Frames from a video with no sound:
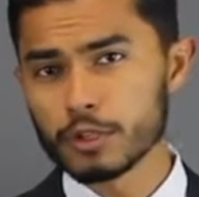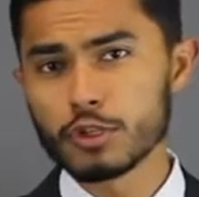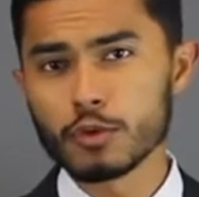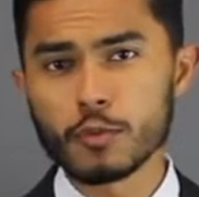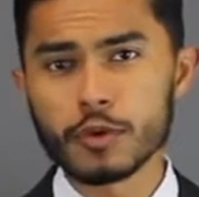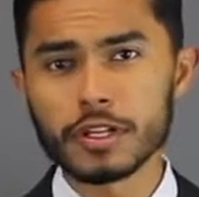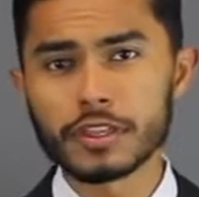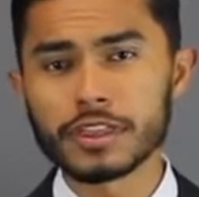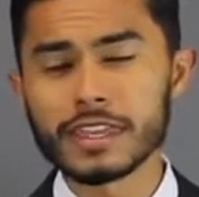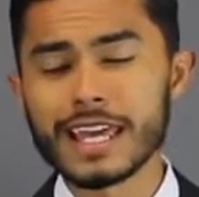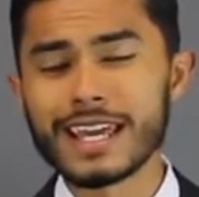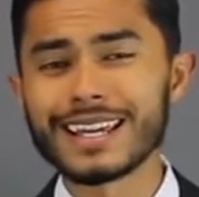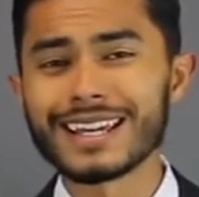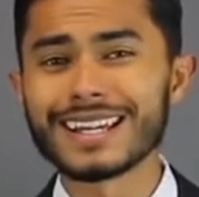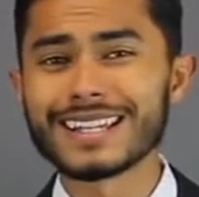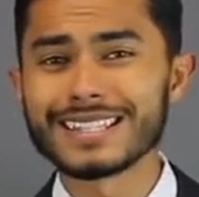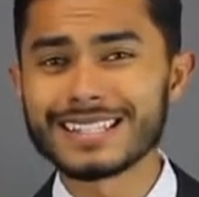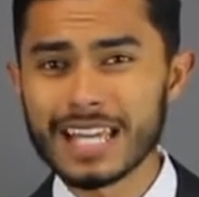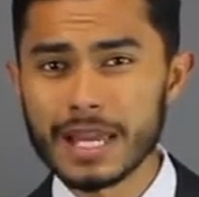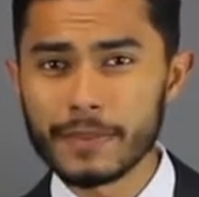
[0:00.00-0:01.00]
we do wanna
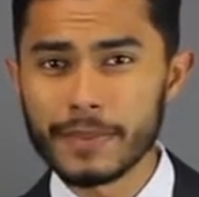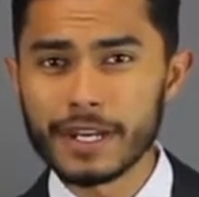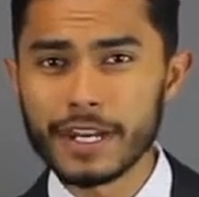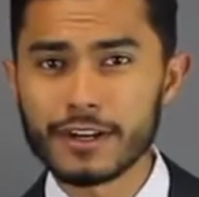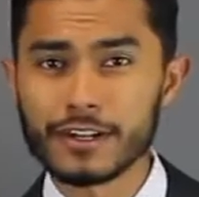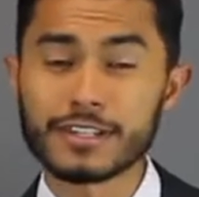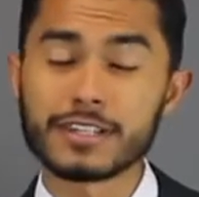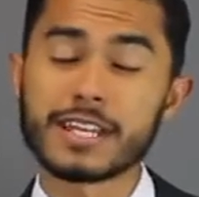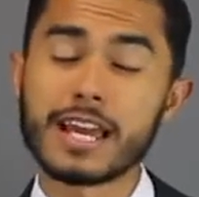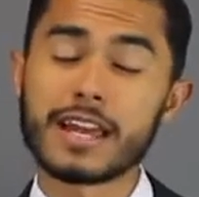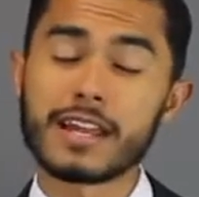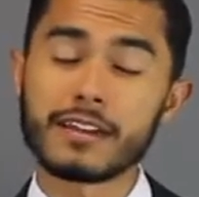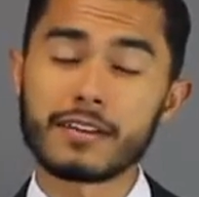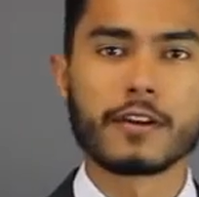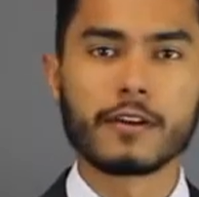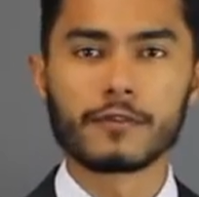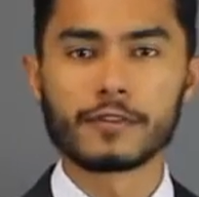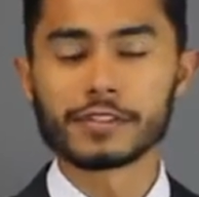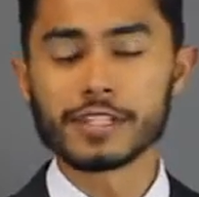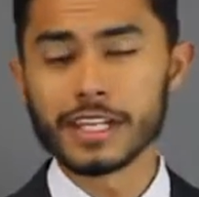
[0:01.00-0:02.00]
thank Debonair Scent
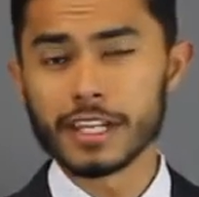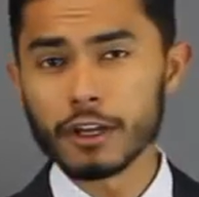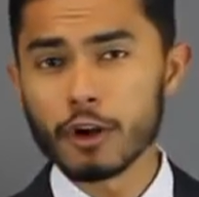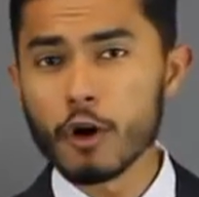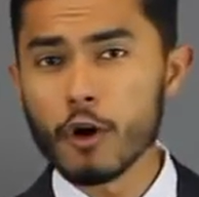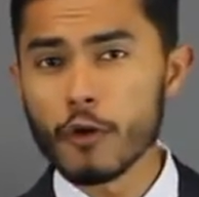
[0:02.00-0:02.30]
for sending